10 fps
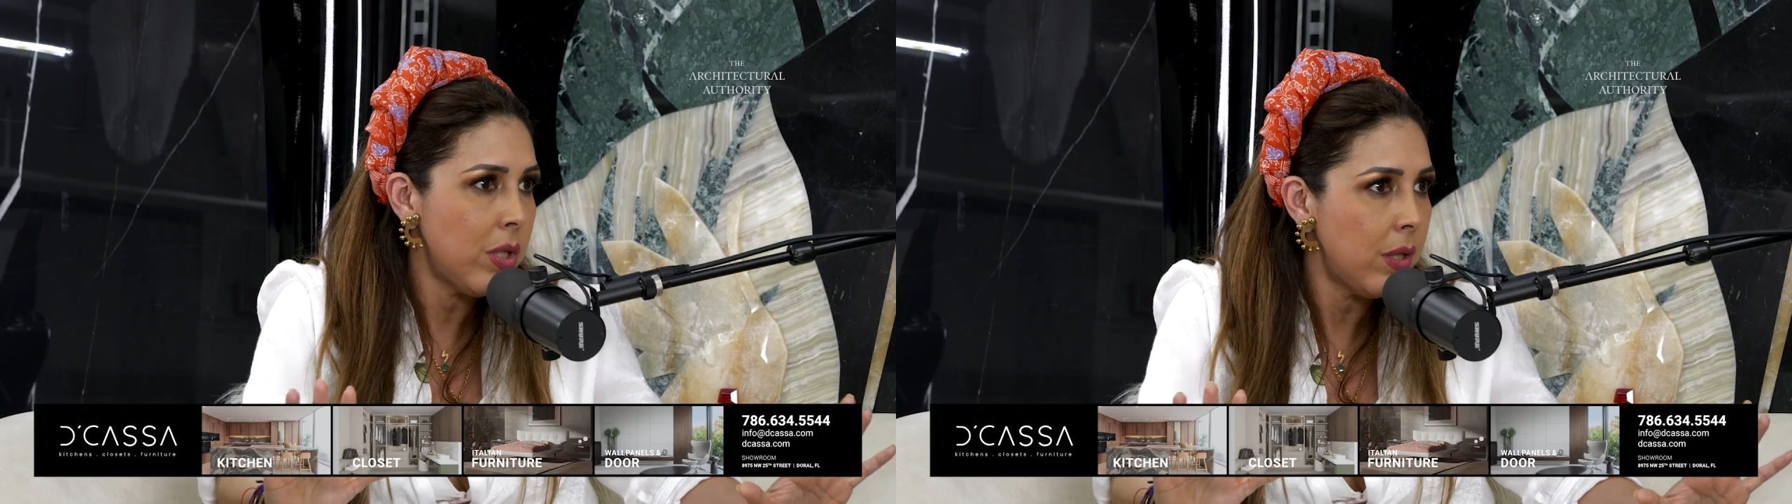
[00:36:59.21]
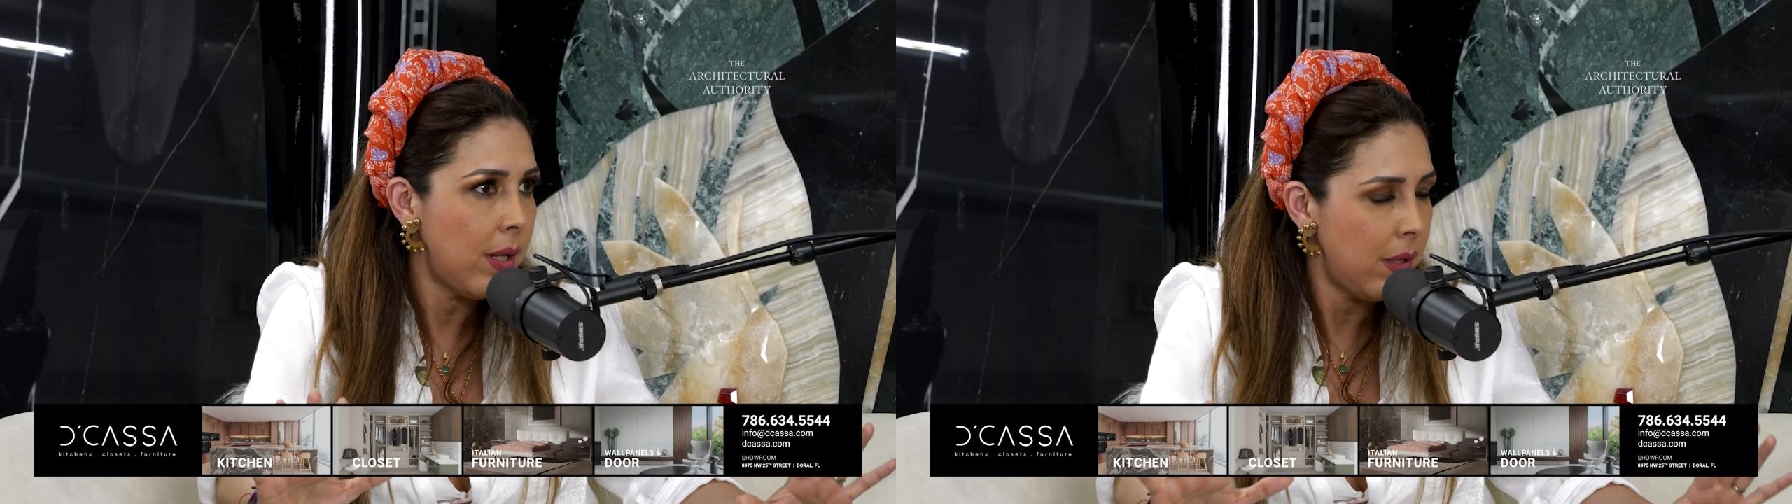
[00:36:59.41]

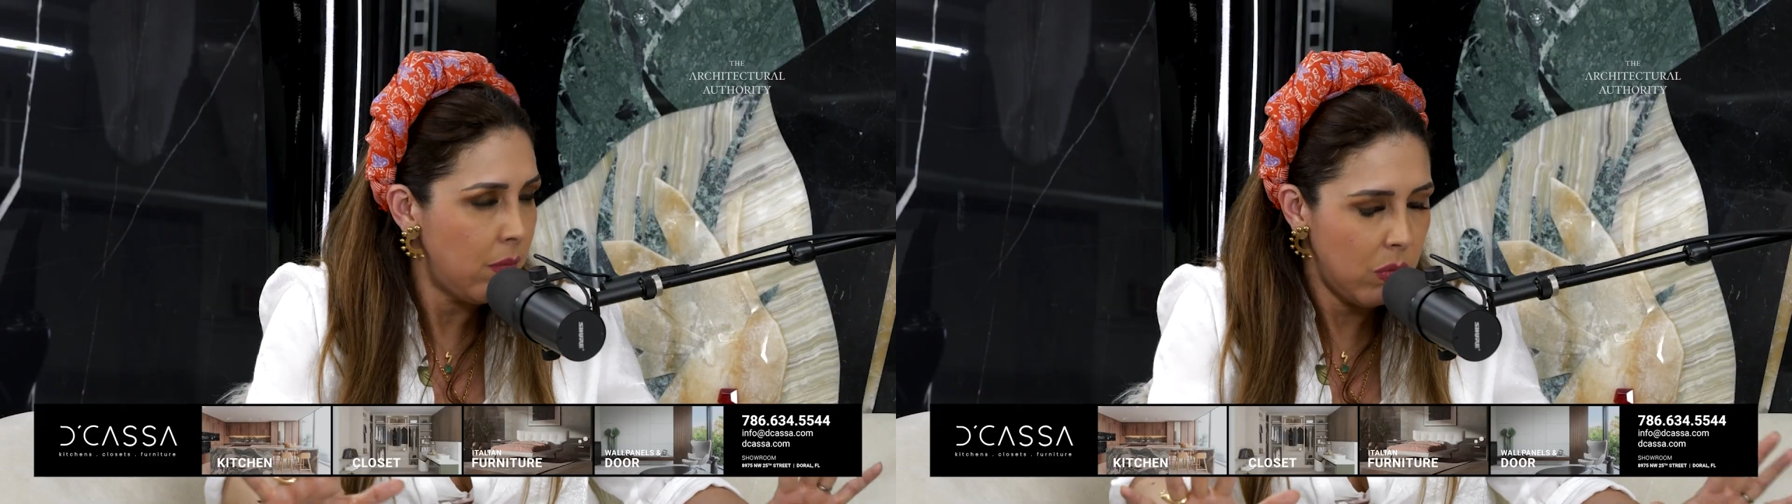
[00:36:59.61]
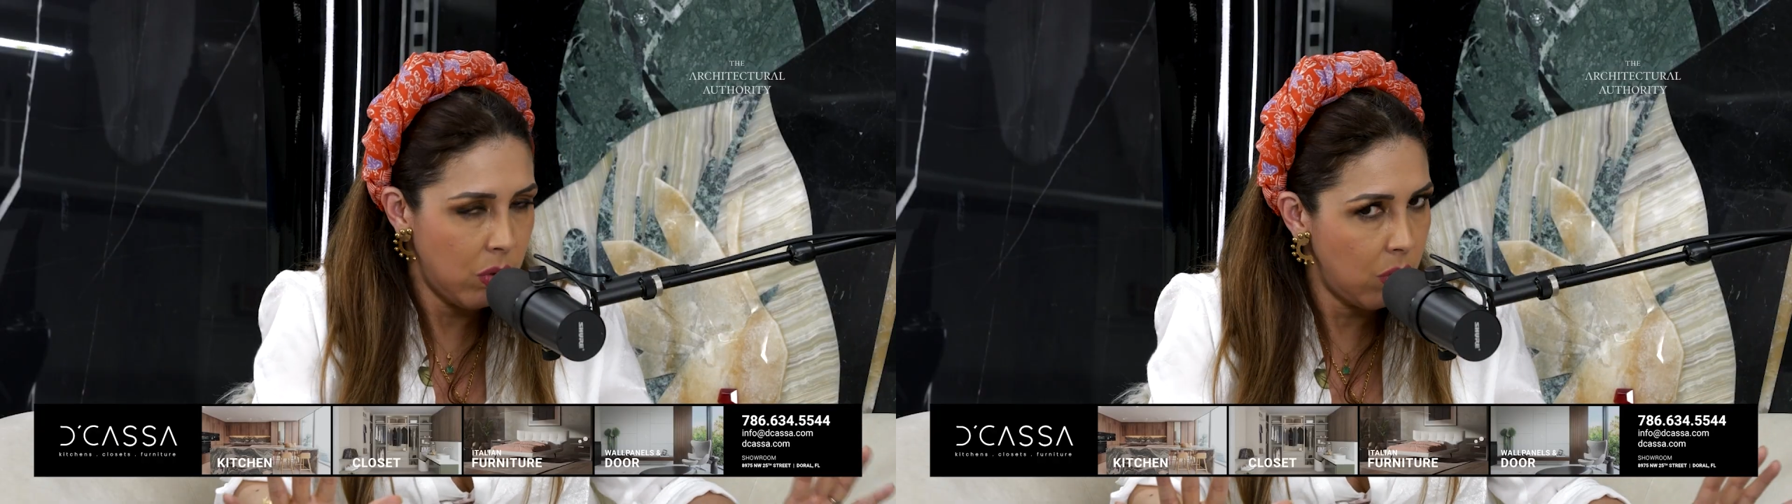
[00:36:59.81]
and
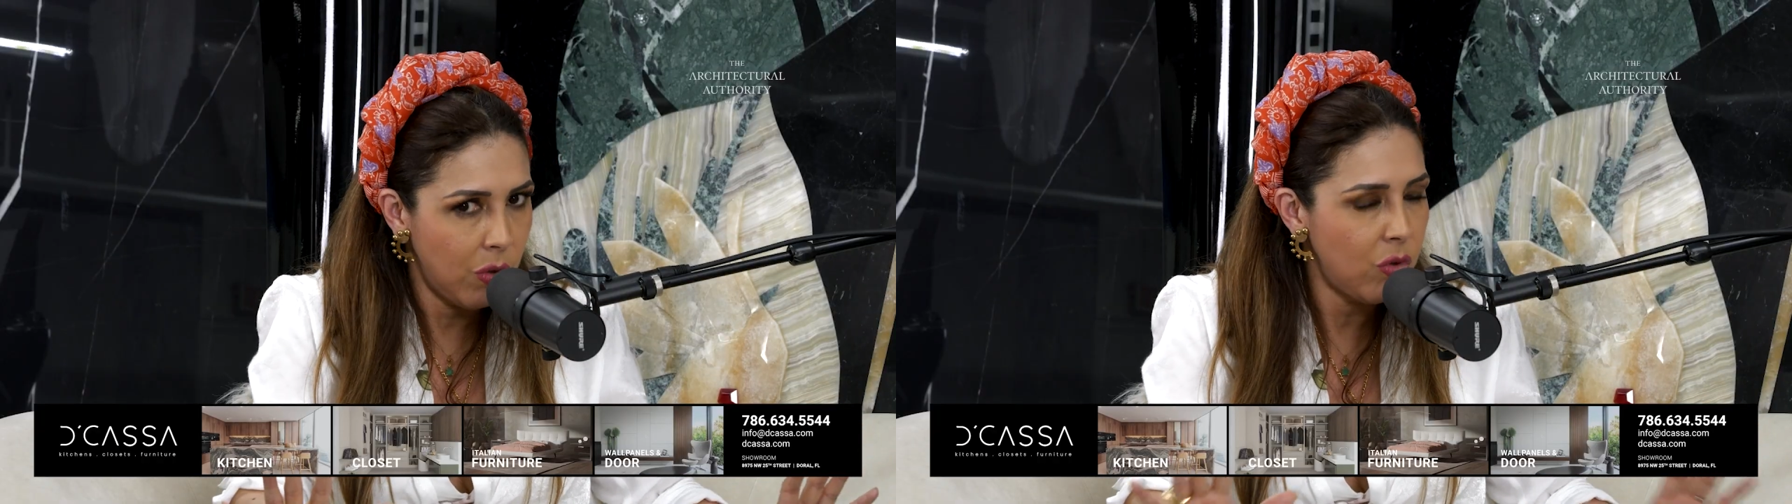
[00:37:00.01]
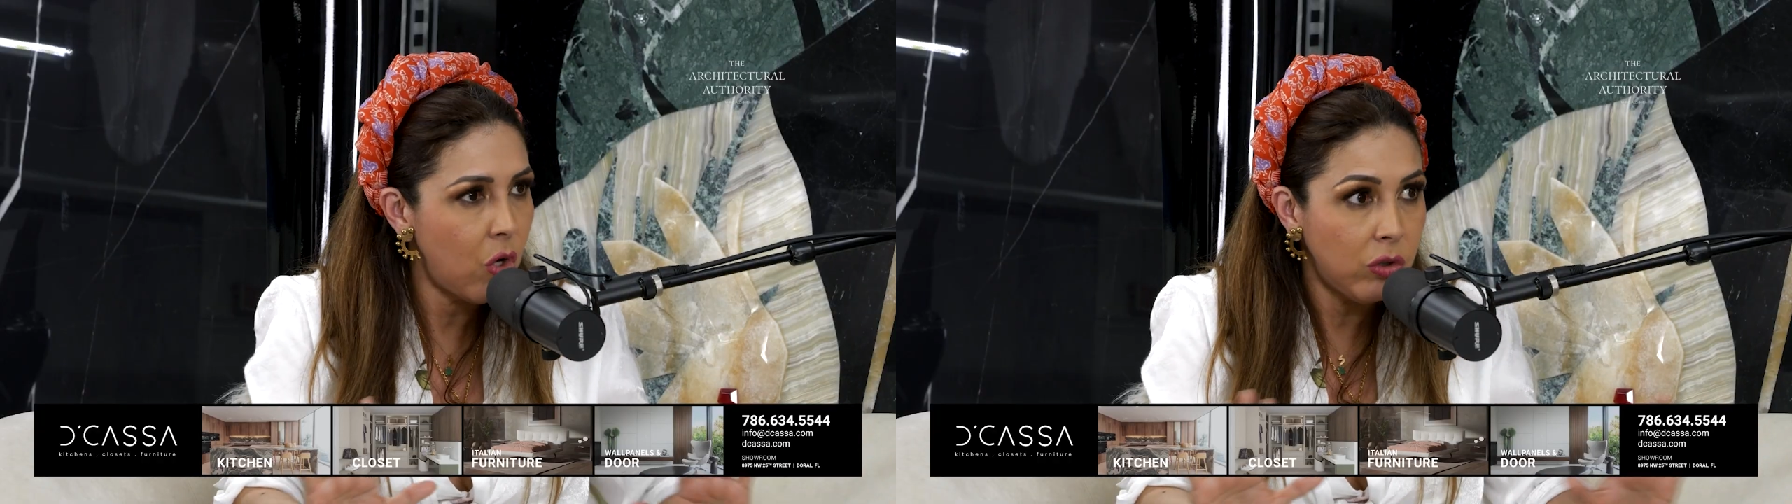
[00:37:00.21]

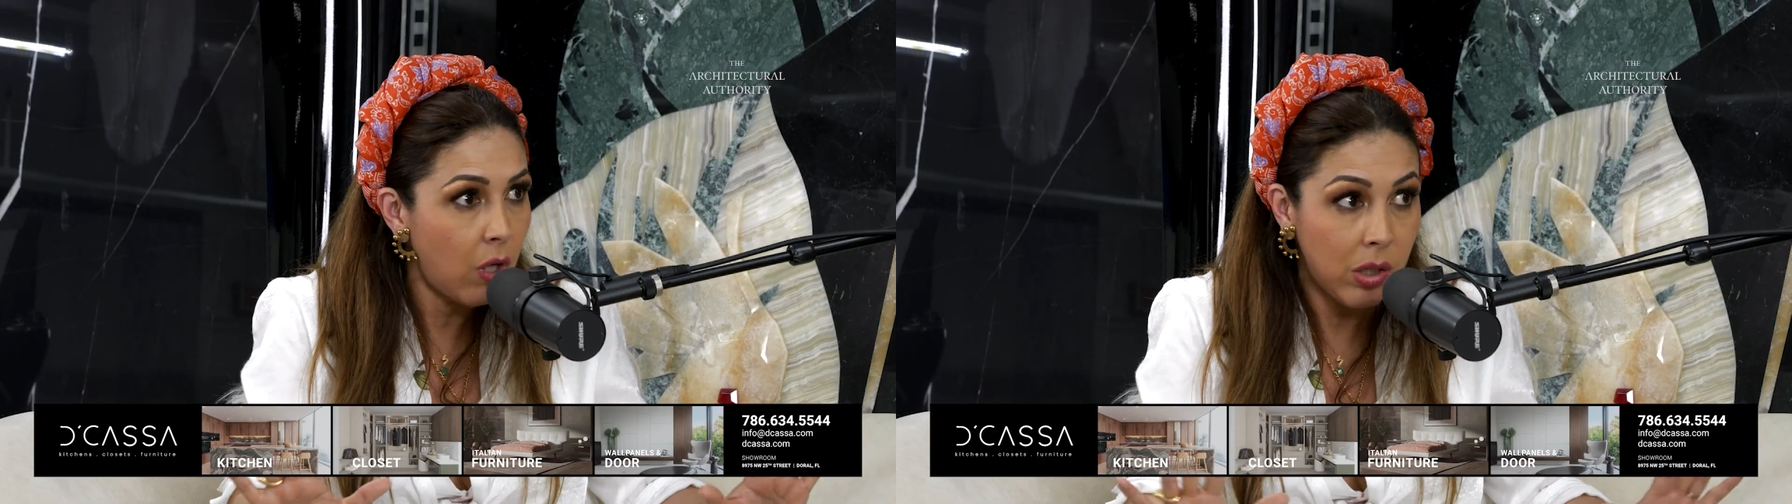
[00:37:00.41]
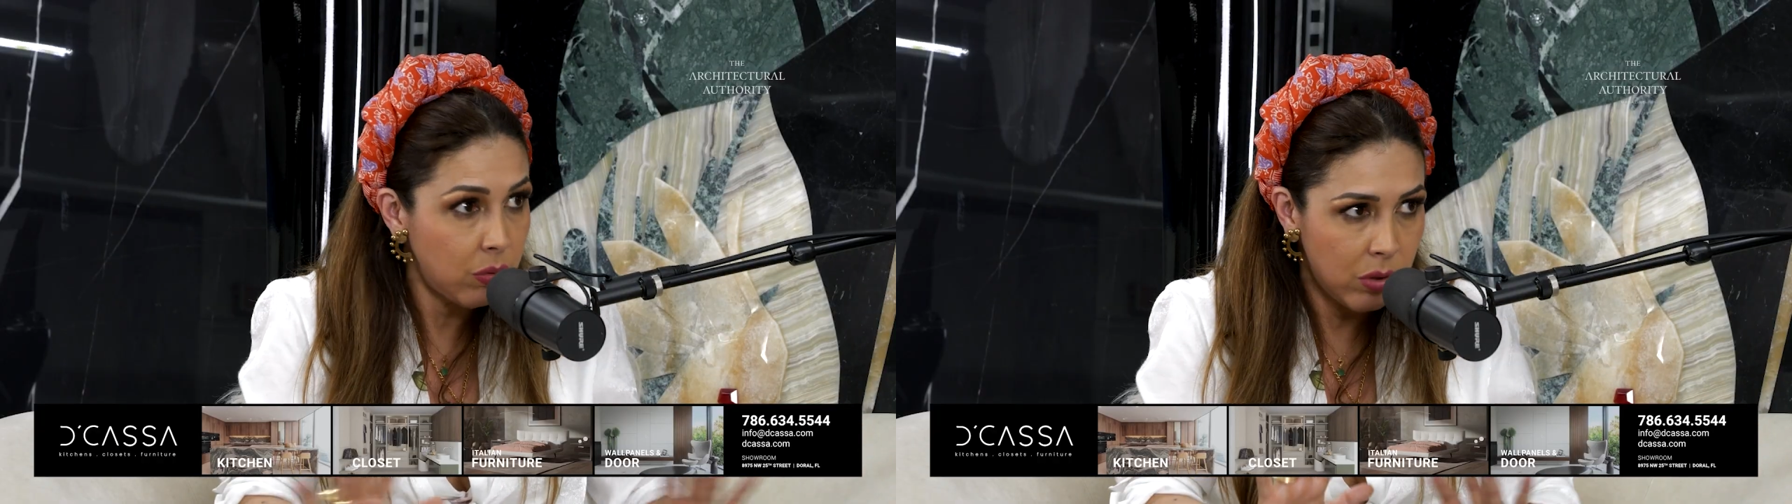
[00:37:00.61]

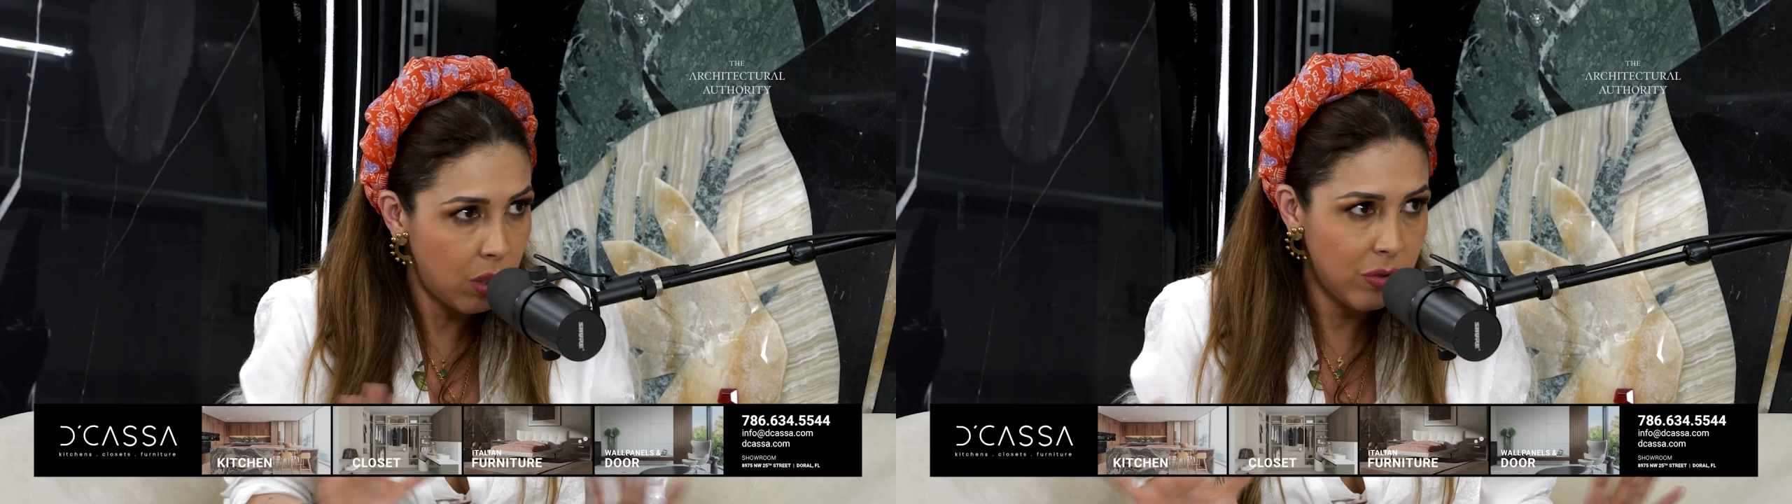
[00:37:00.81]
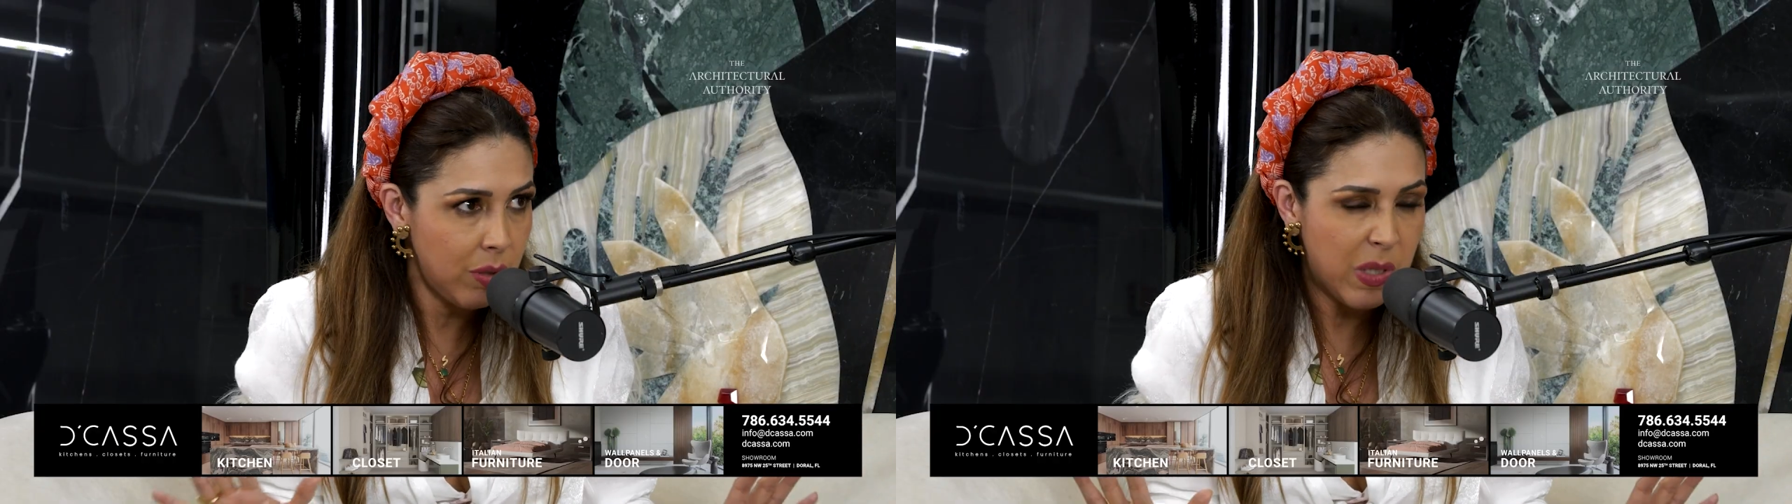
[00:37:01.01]

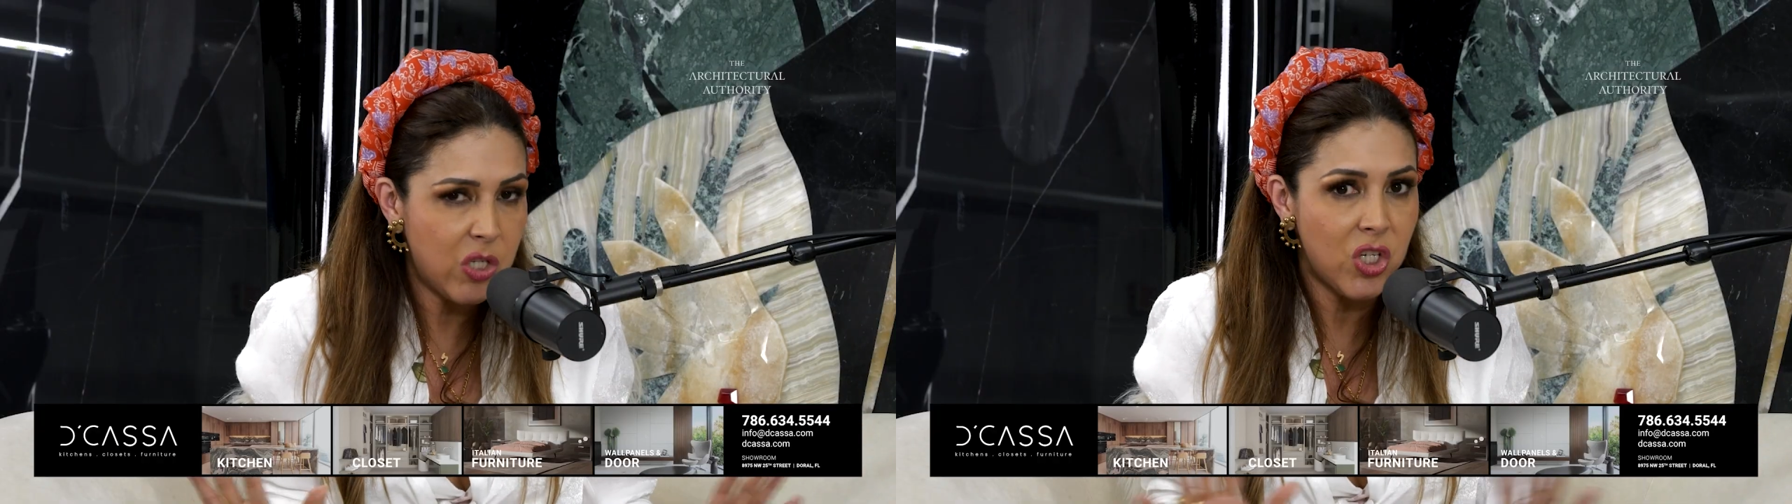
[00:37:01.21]
not diminishing